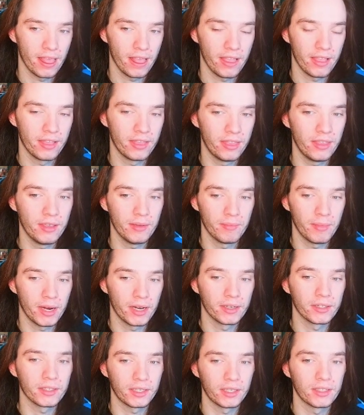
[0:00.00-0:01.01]

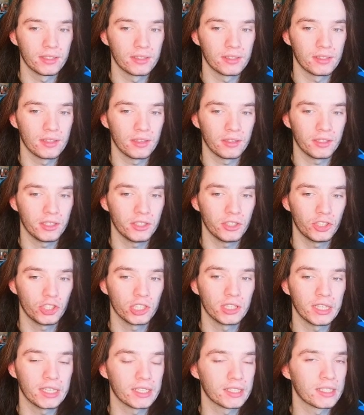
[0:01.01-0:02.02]
you should
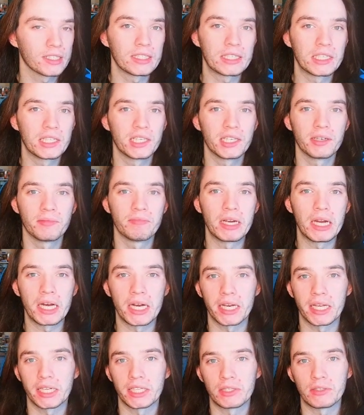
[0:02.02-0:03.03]
listen to the
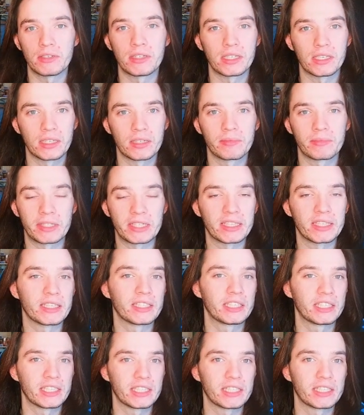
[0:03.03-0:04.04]
Americans when it comes to
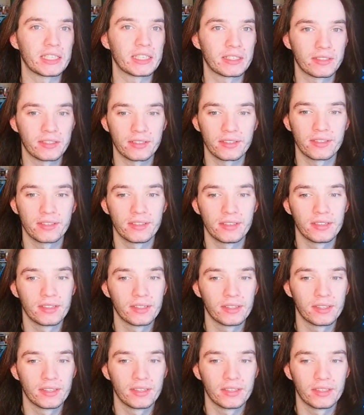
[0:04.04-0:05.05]
logistics.
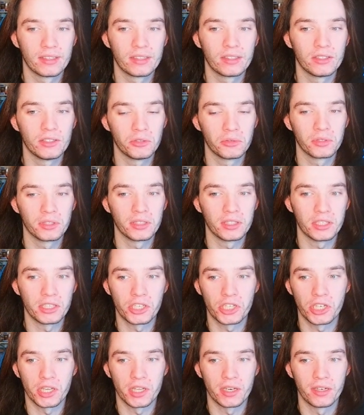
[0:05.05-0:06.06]
You really
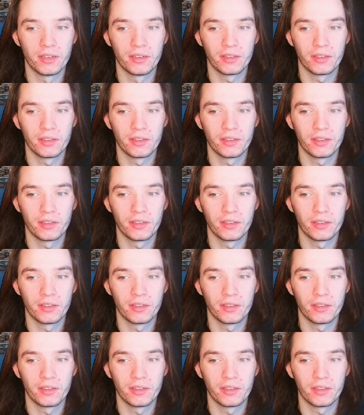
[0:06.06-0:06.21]
should.